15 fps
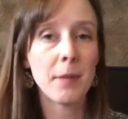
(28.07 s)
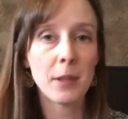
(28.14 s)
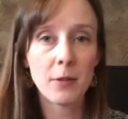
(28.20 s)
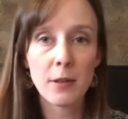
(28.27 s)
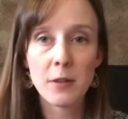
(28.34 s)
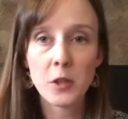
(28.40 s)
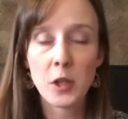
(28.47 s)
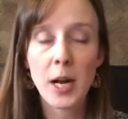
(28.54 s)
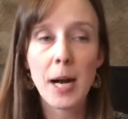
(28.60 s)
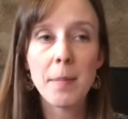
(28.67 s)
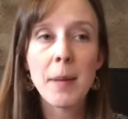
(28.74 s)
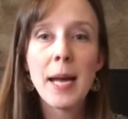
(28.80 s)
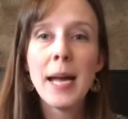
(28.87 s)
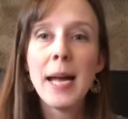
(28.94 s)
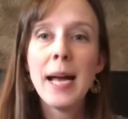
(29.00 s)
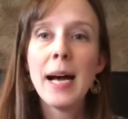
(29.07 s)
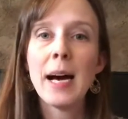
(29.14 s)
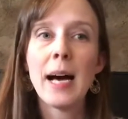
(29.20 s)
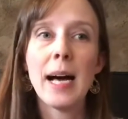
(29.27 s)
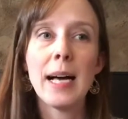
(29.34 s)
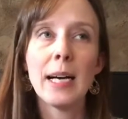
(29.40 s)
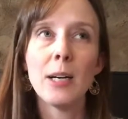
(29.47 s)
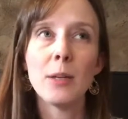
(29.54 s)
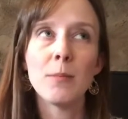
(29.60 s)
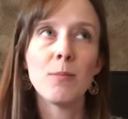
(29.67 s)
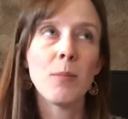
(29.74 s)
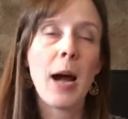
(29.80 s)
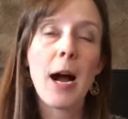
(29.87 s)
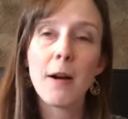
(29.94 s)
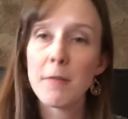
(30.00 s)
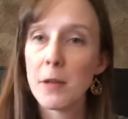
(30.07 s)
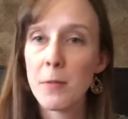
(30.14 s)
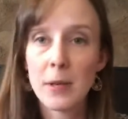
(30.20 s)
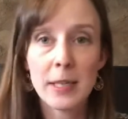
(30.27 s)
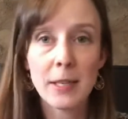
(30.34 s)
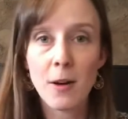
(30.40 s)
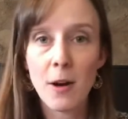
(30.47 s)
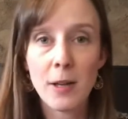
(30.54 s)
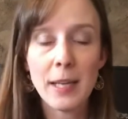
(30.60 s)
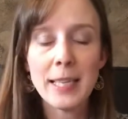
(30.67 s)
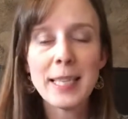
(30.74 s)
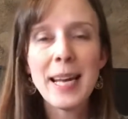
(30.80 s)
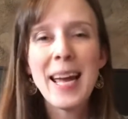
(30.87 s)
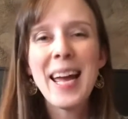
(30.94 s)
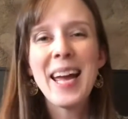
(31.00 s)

a thrift shop, however you want to call it.